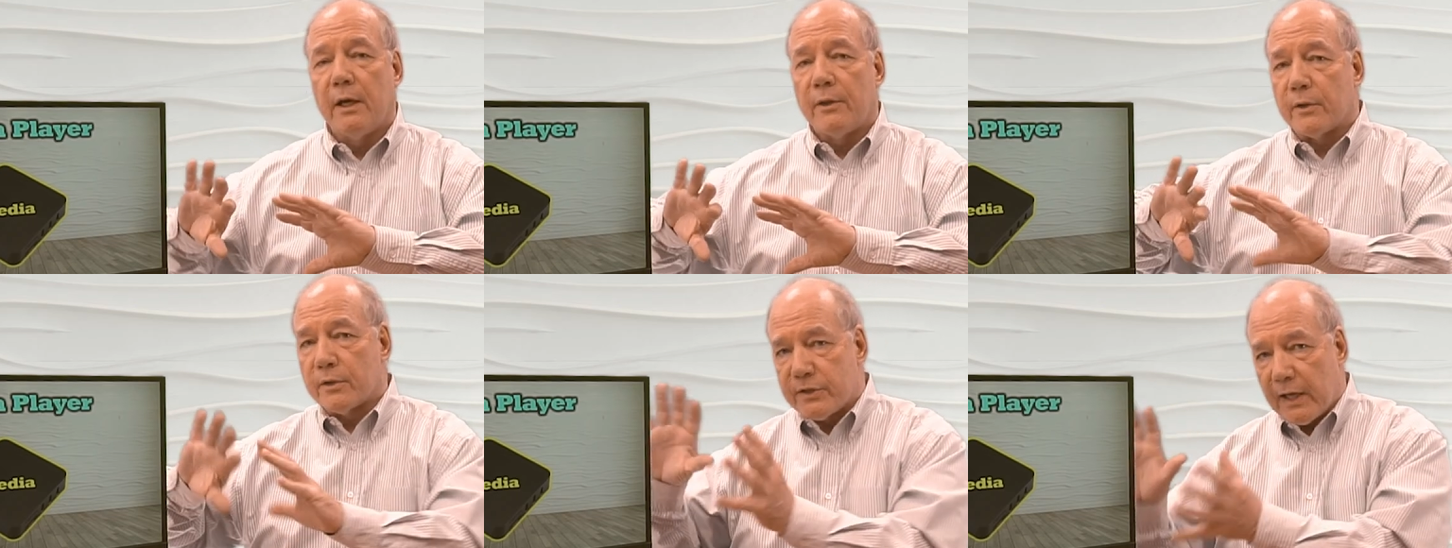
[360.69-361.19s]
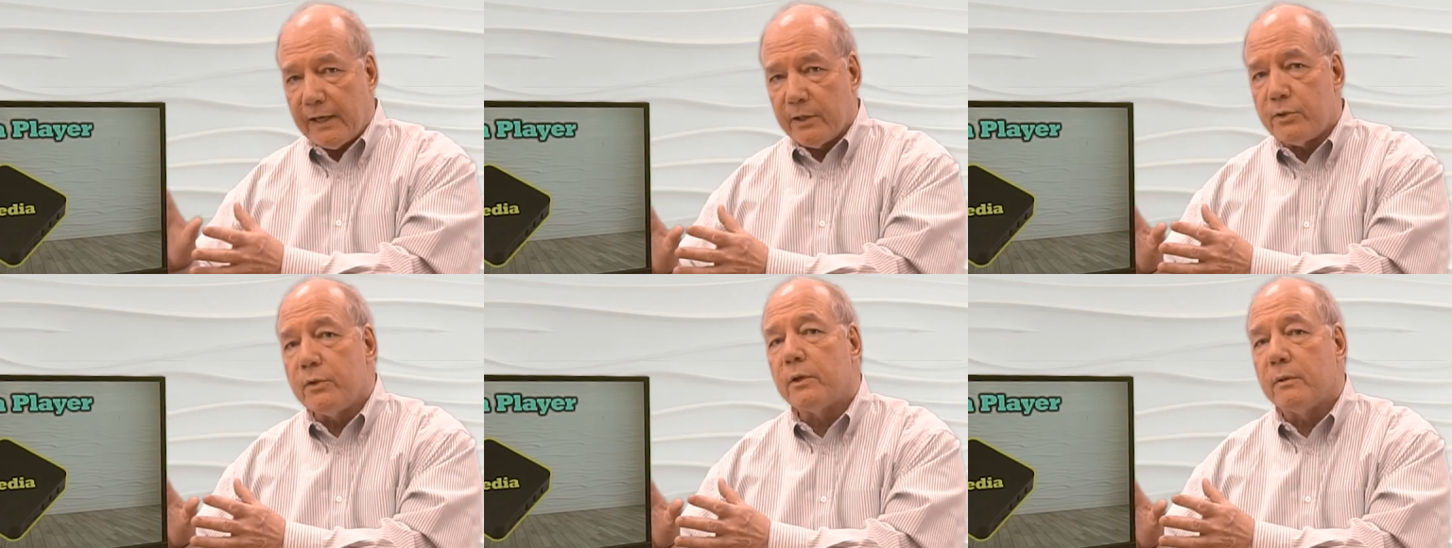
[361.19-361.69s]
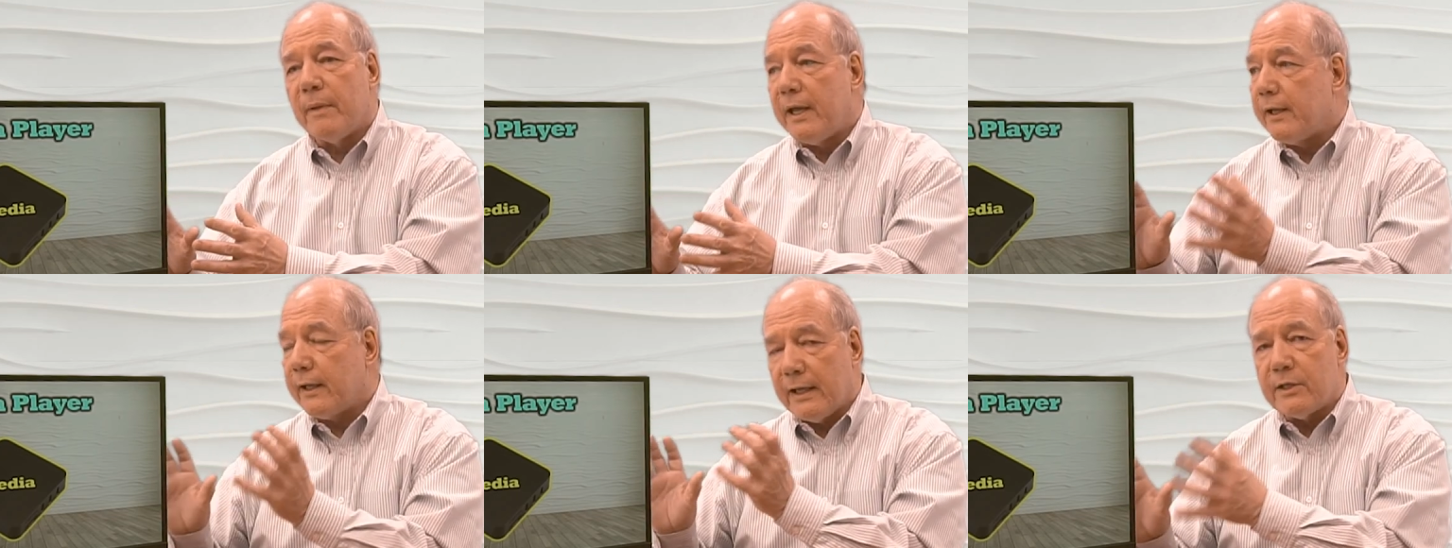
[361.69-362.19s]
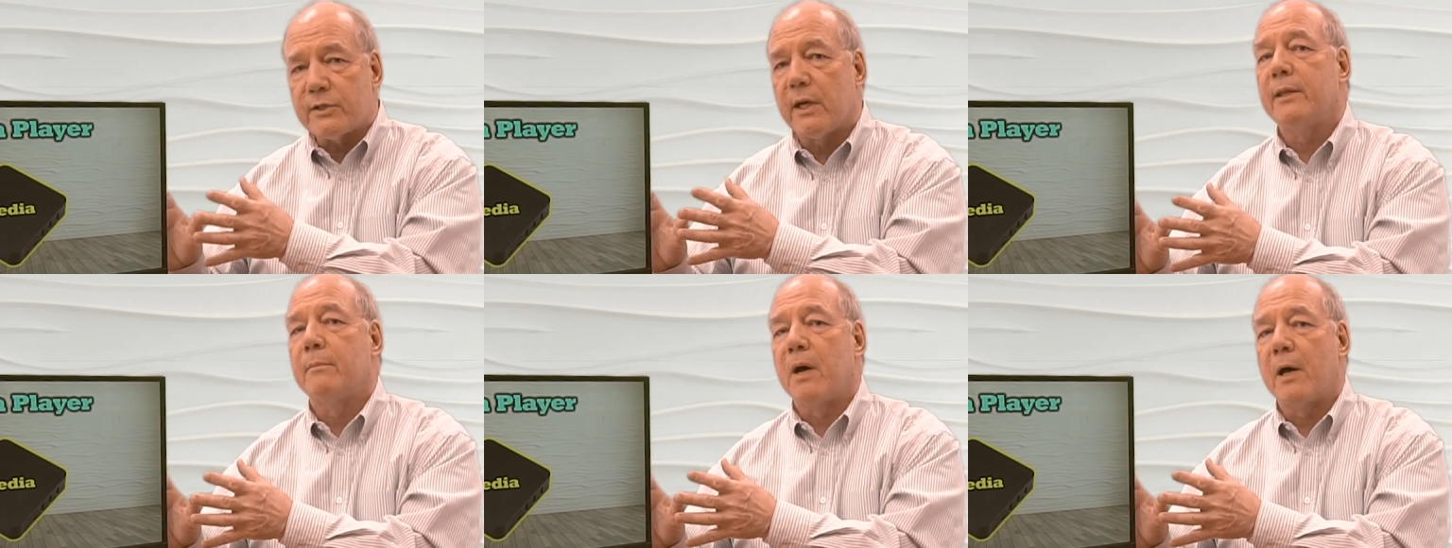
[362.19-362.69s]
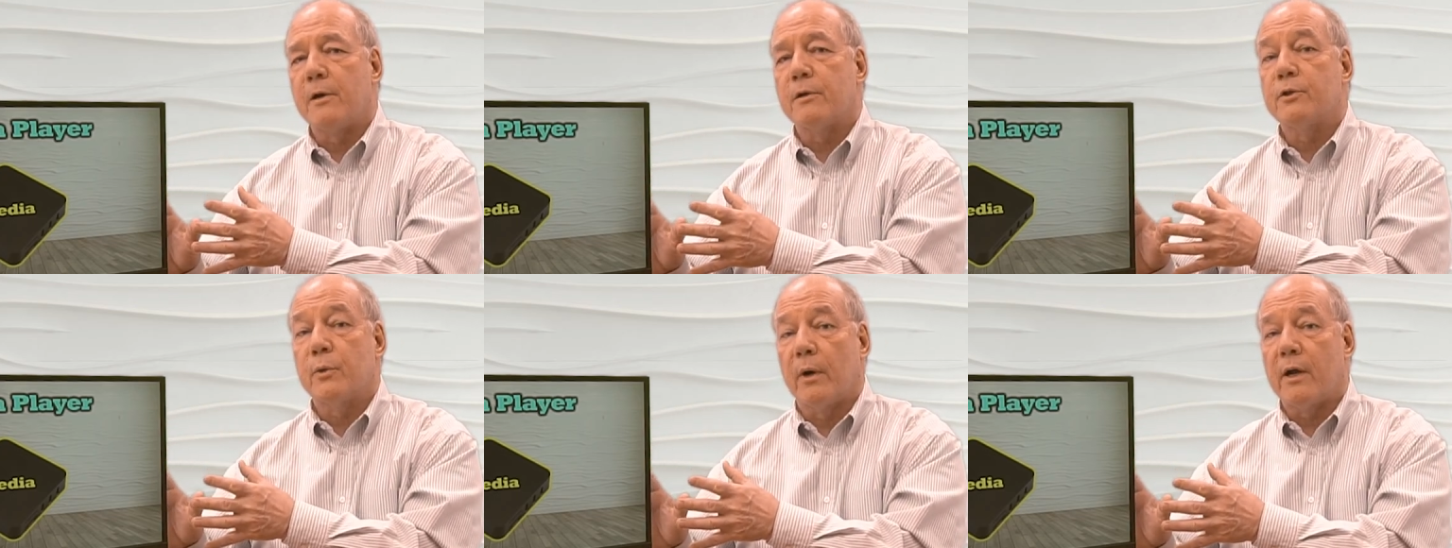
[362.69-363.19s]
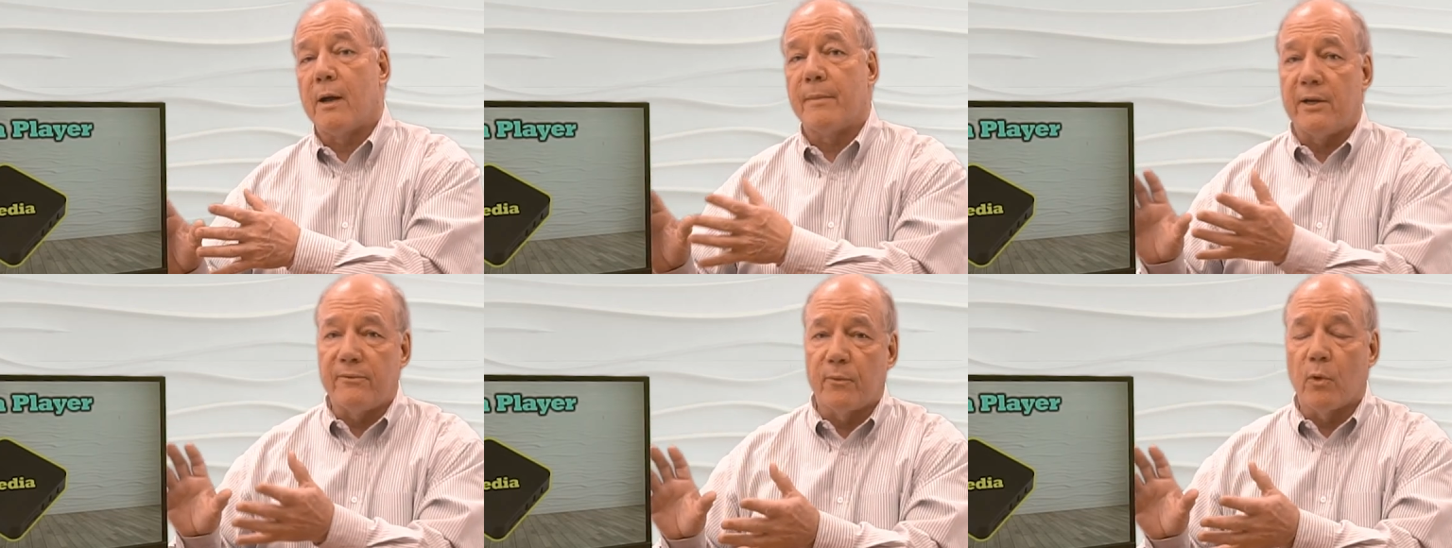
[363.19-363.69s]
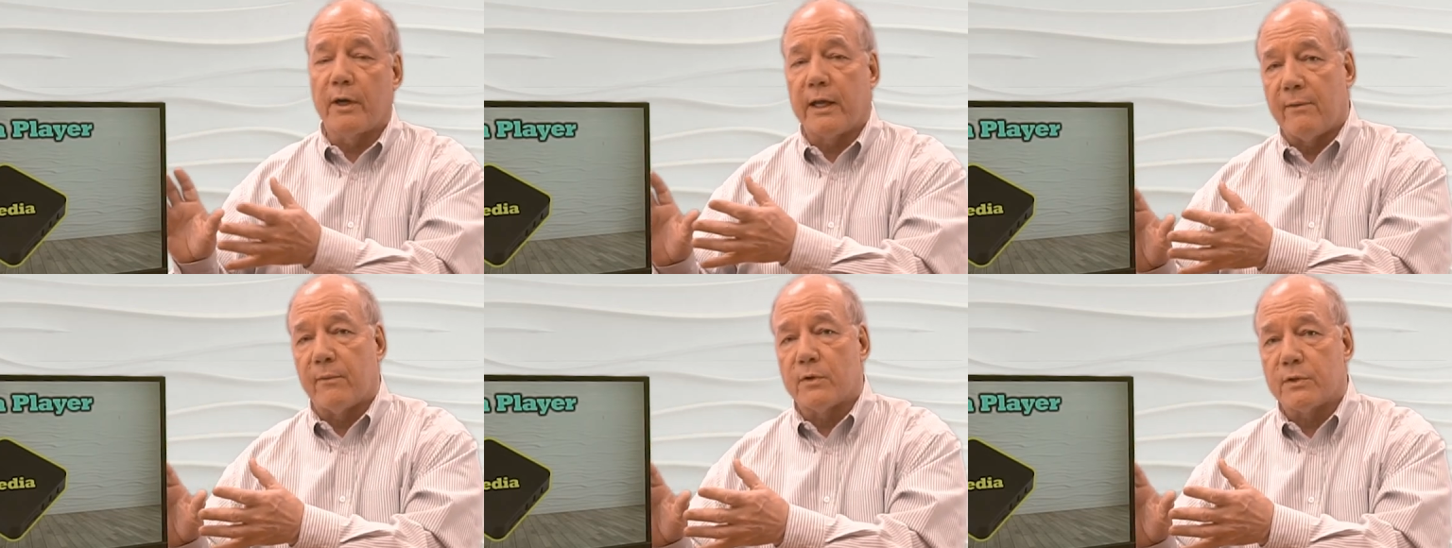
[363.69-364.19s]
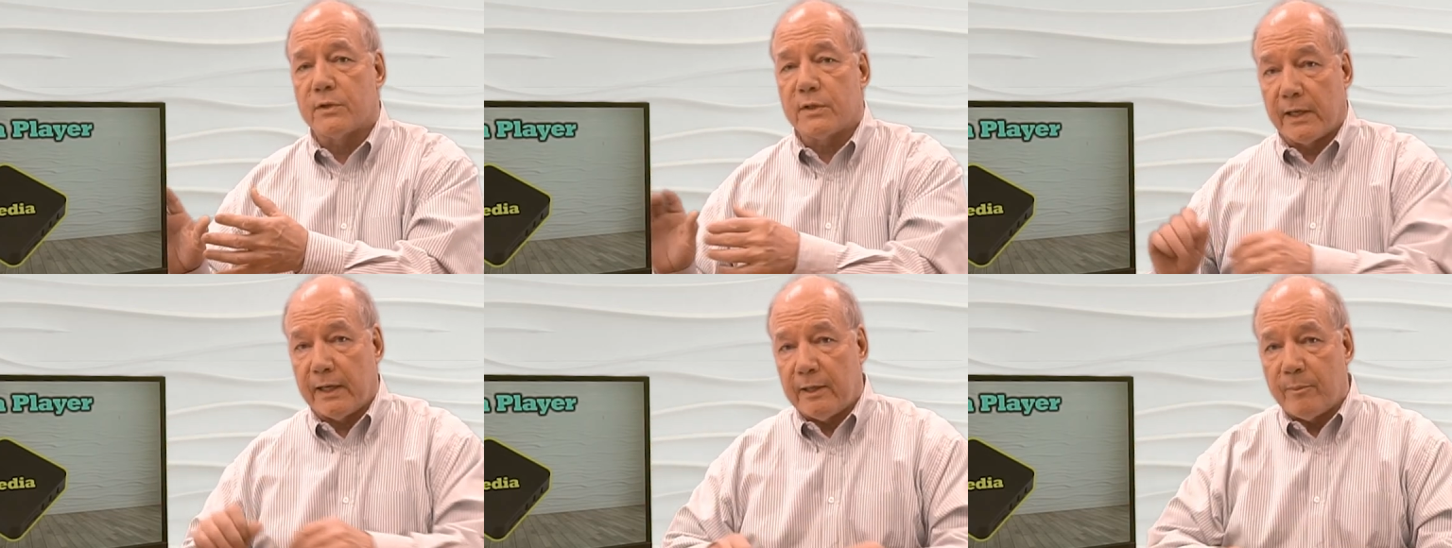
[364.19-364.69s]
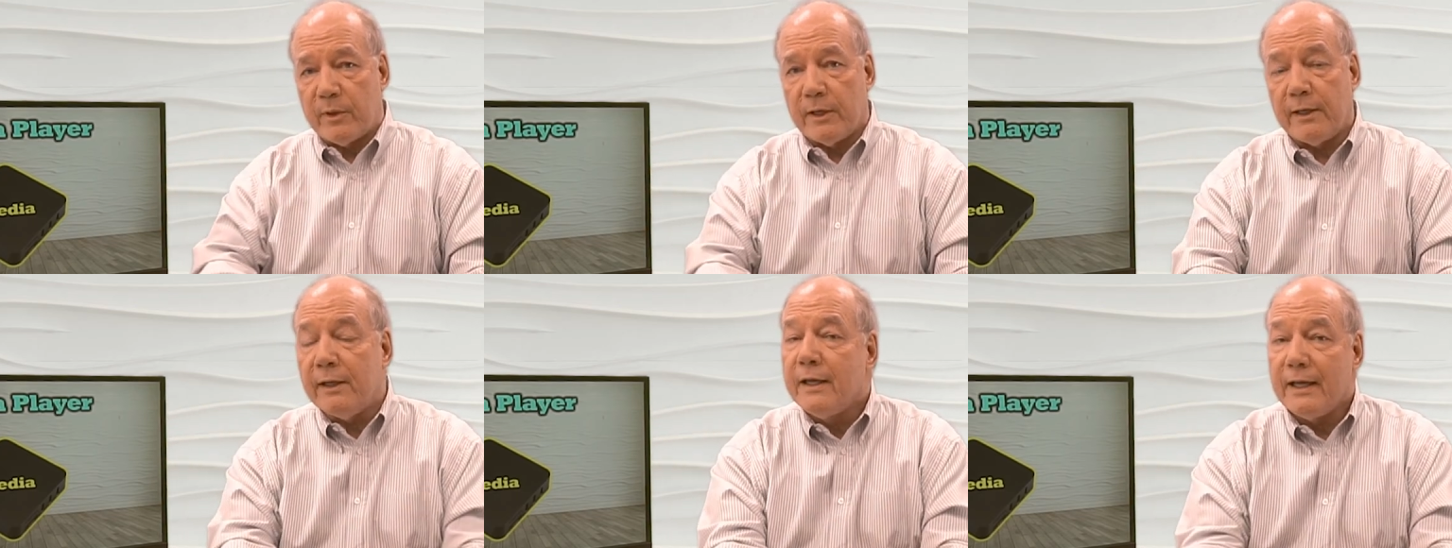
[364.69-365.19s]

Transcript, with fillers: there are settings you can make inside the monitor to accommodate 4K versus 1080p,